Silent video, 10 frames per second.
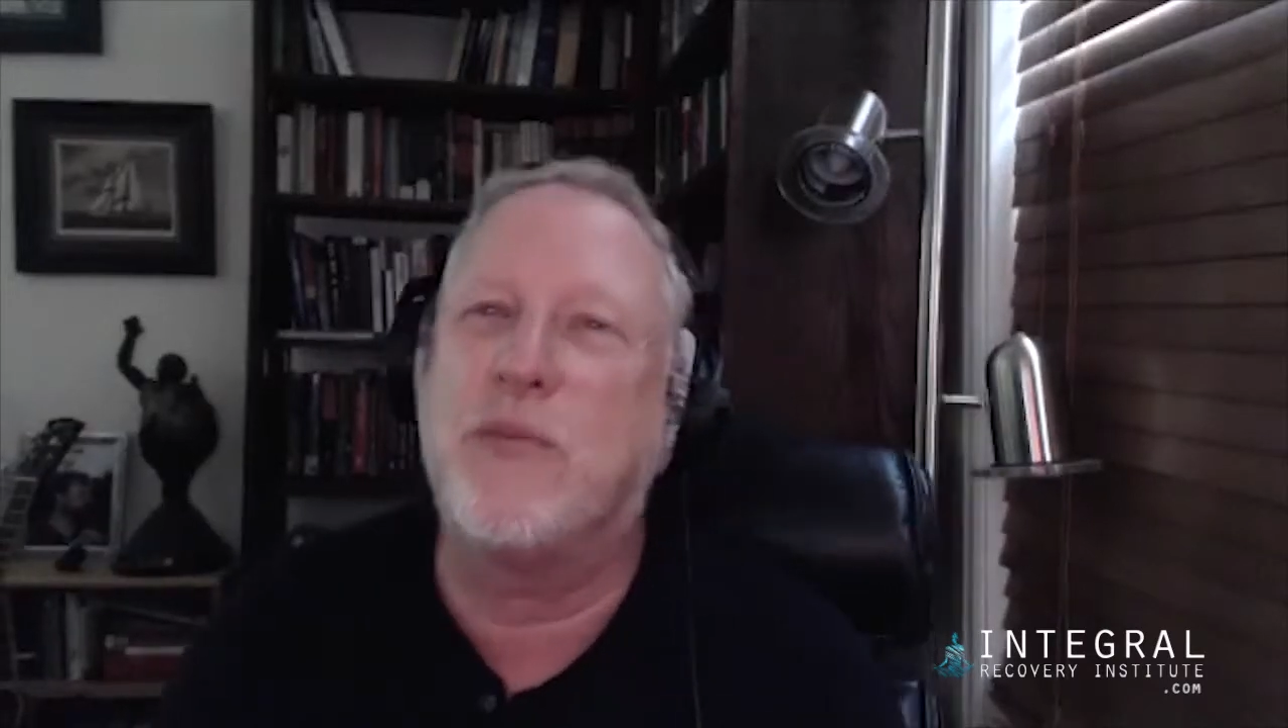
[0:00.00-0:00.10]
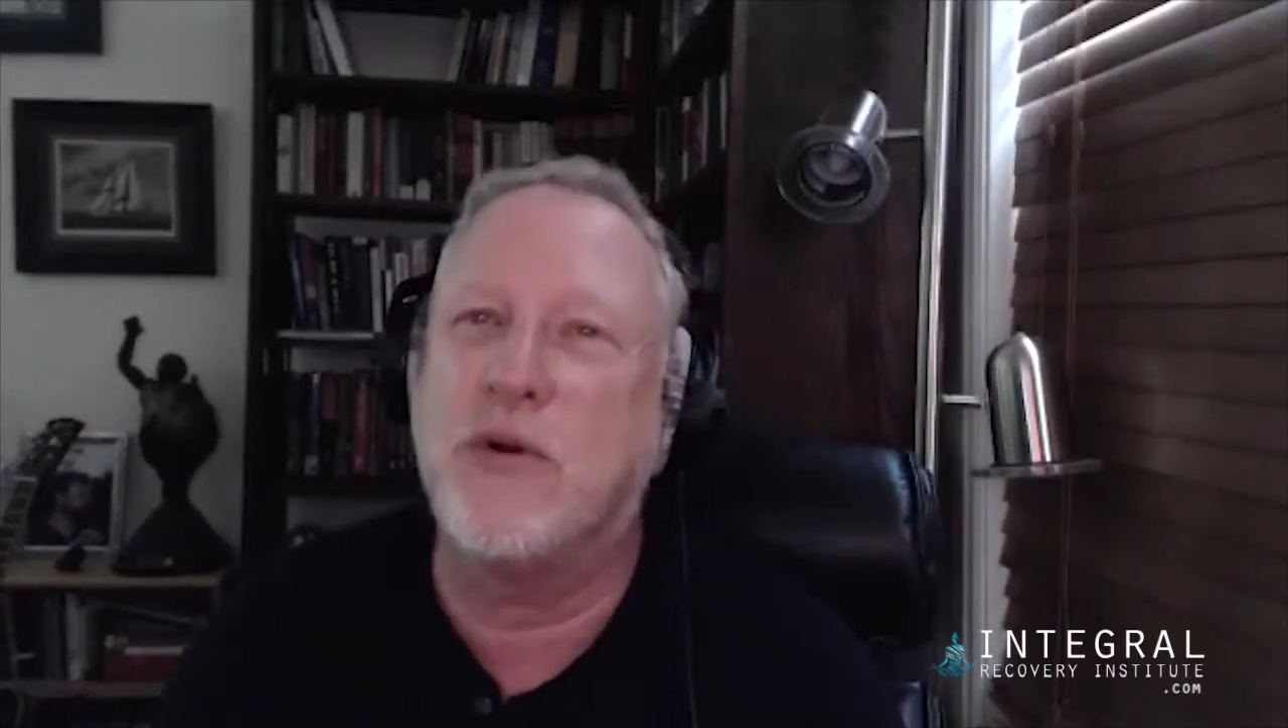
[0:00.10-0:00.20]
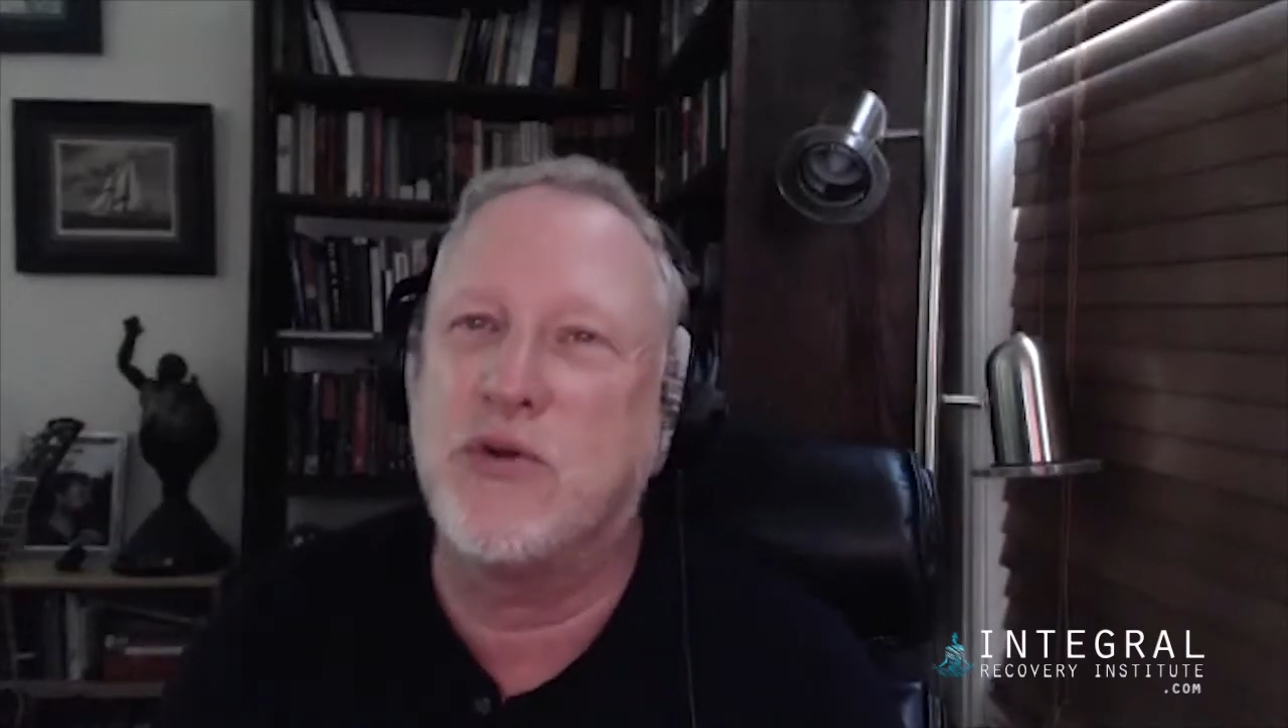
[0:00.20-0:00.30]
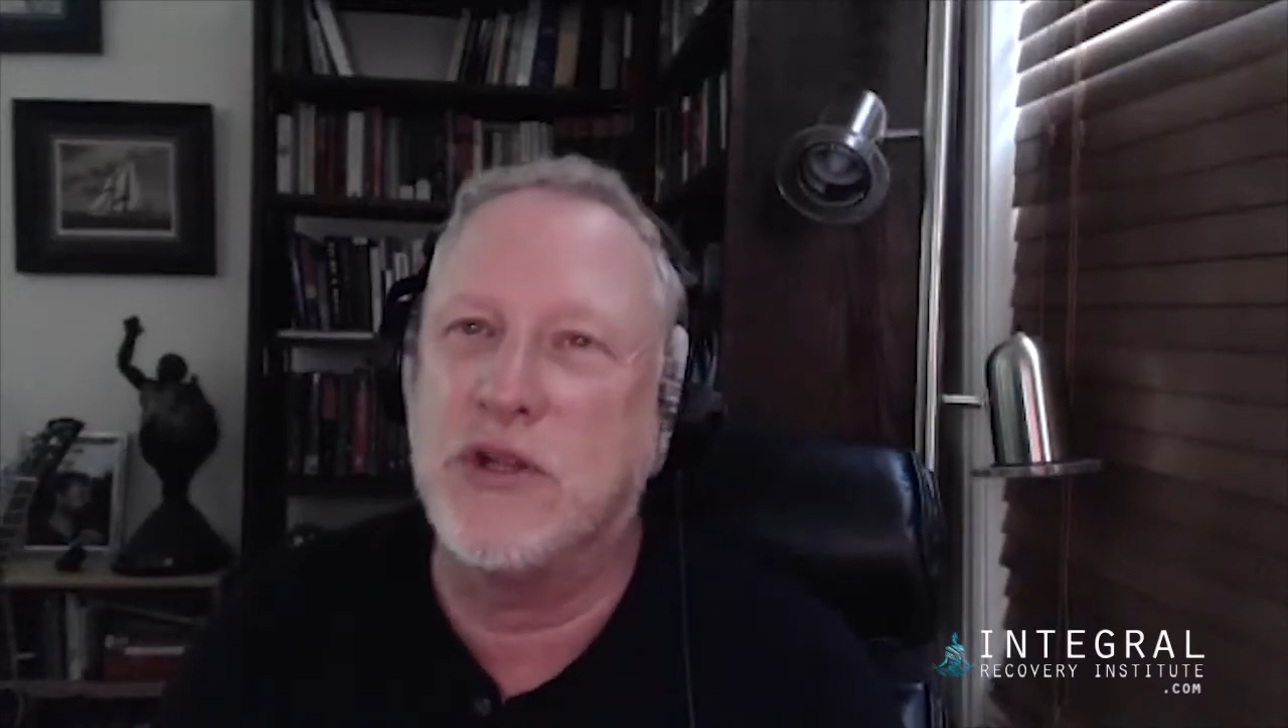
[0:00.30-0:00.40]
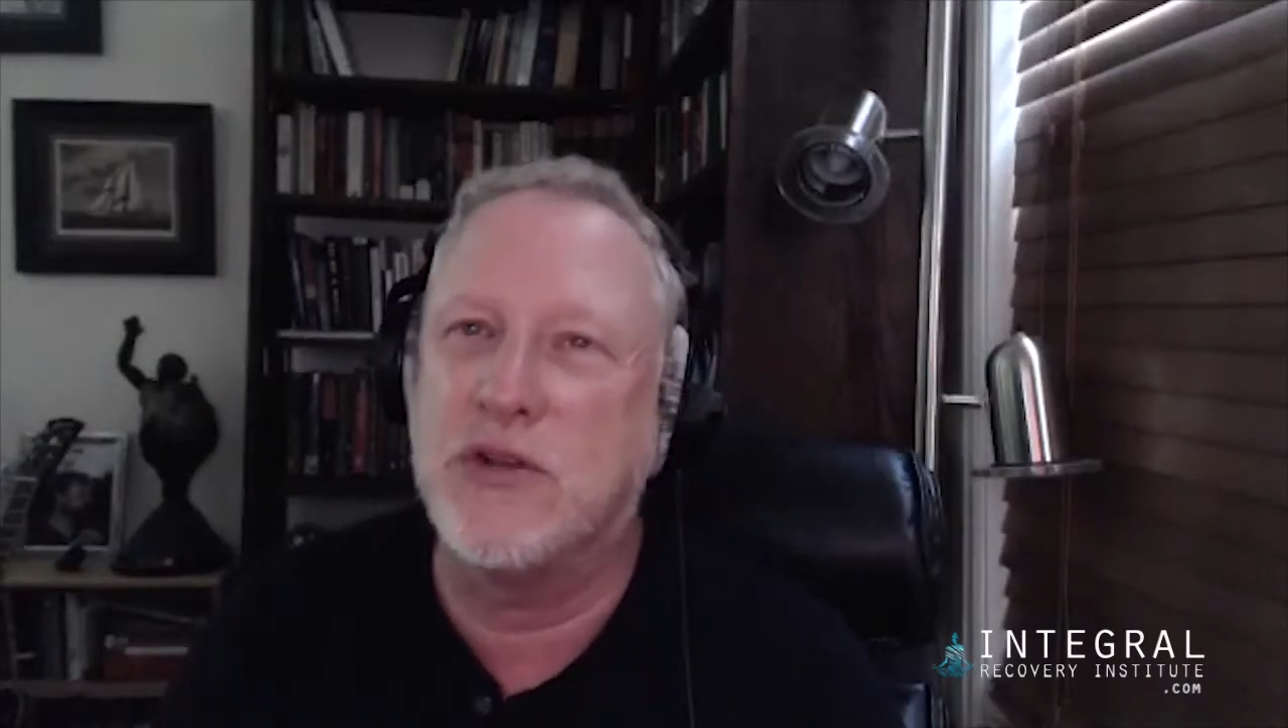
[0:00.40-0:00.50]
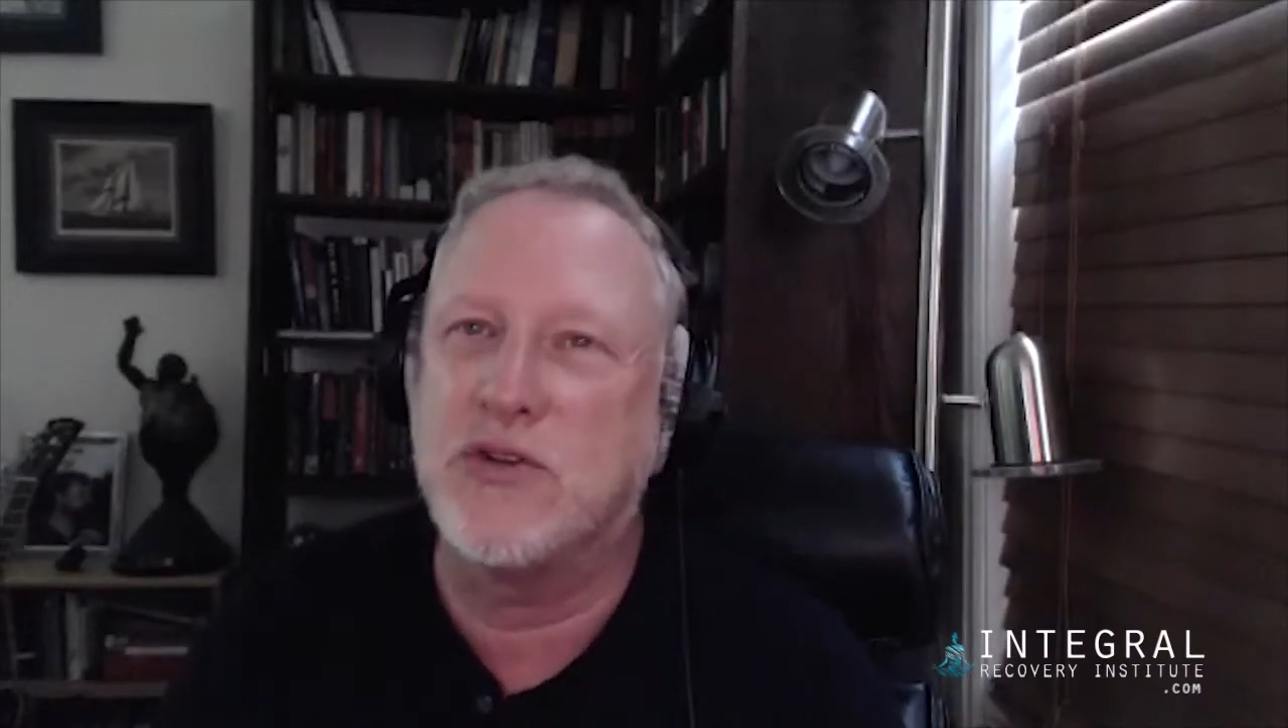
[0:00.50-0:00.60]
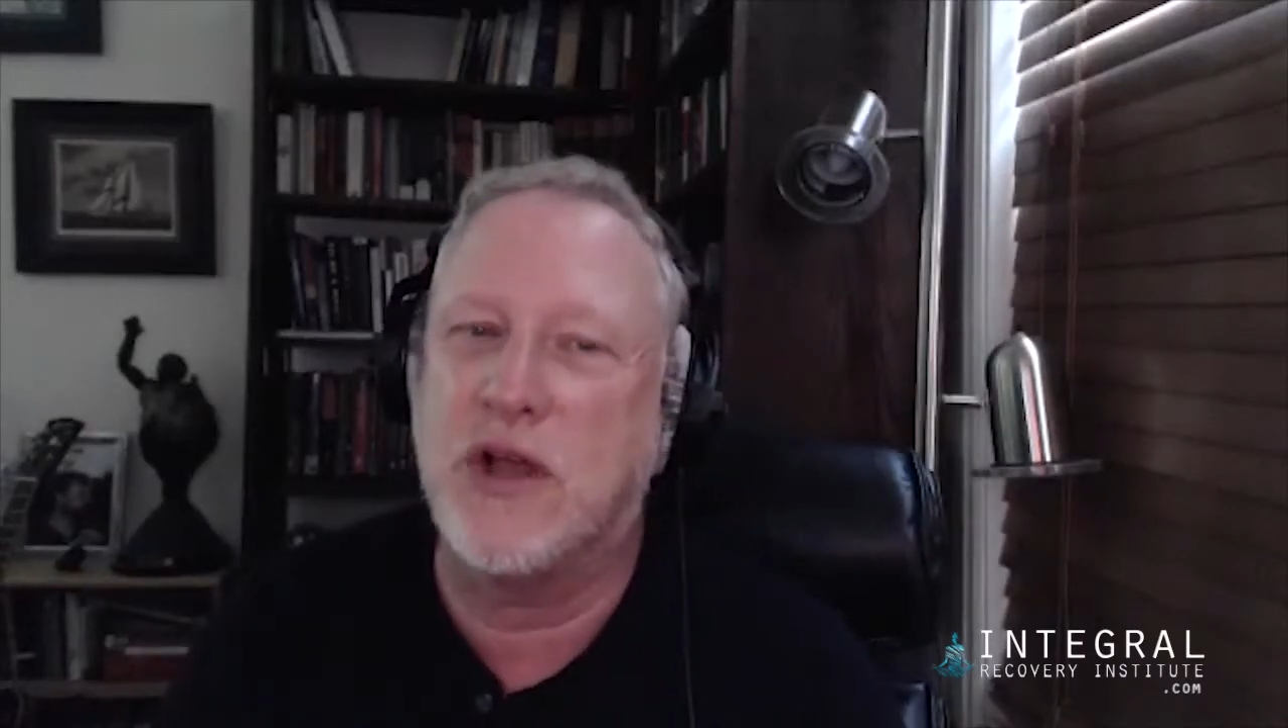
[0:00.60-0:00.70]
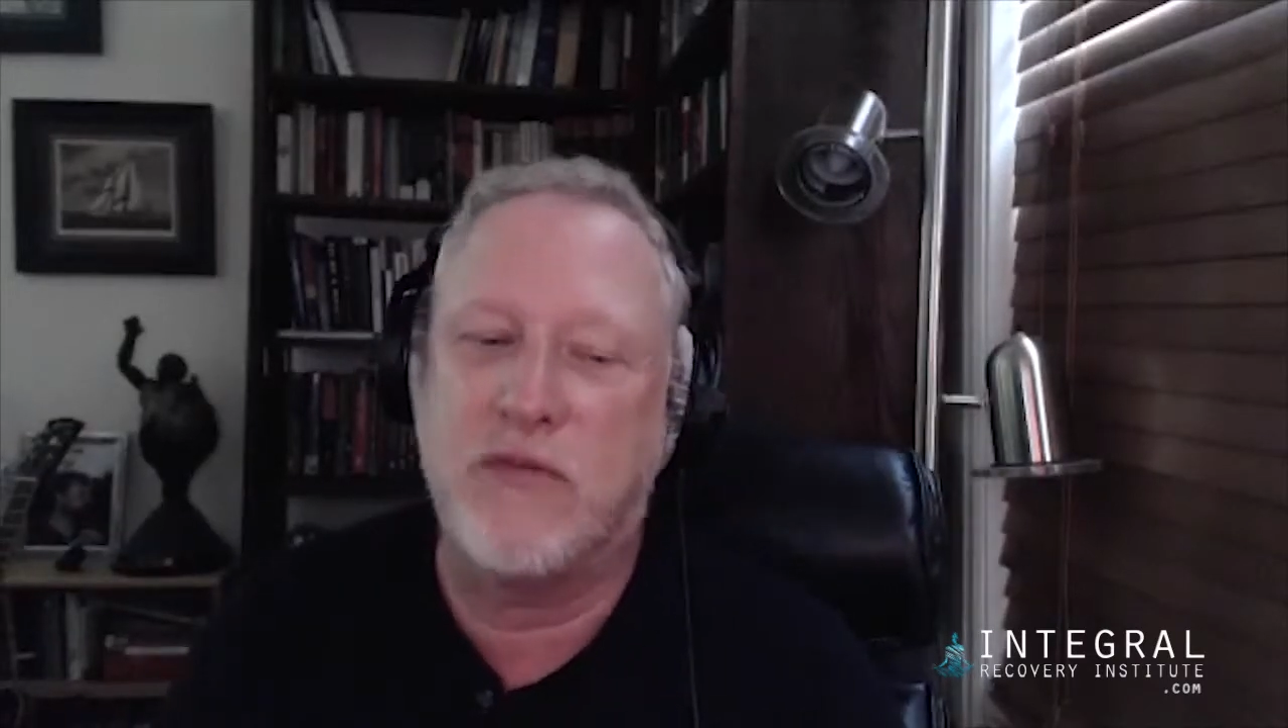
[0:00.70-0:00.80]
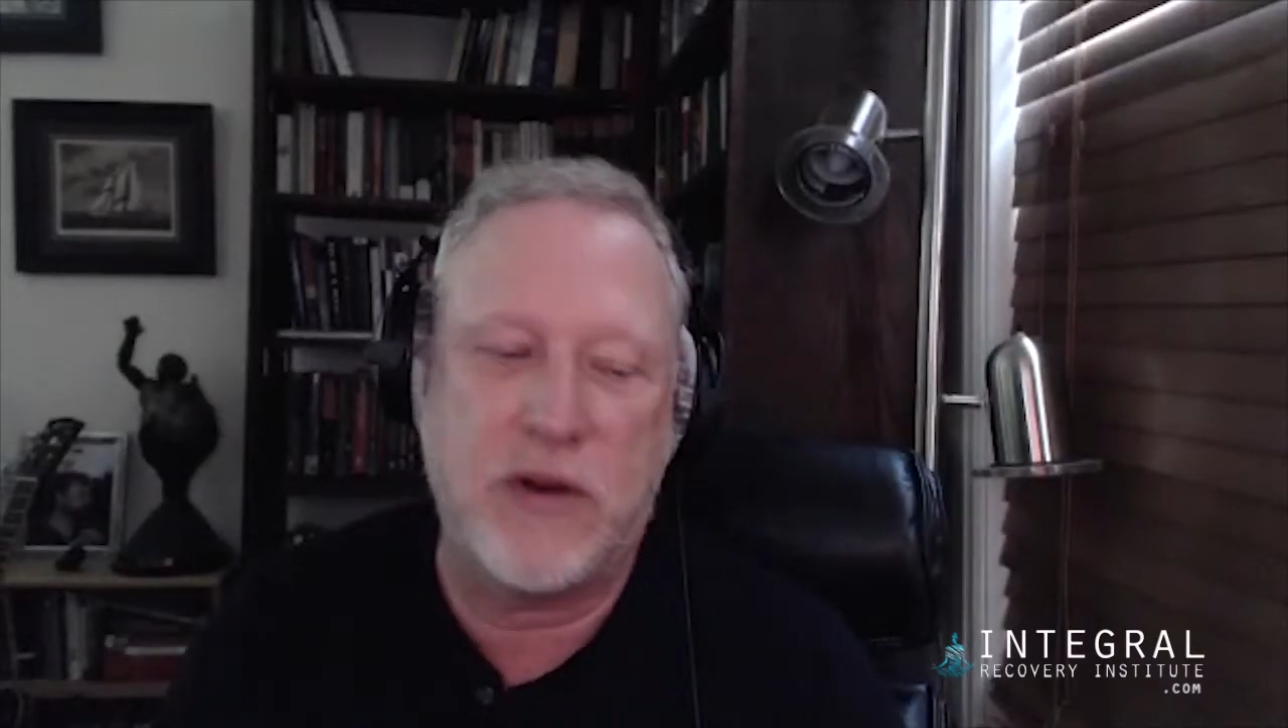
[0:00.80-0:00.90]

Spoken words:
approaching this stuff.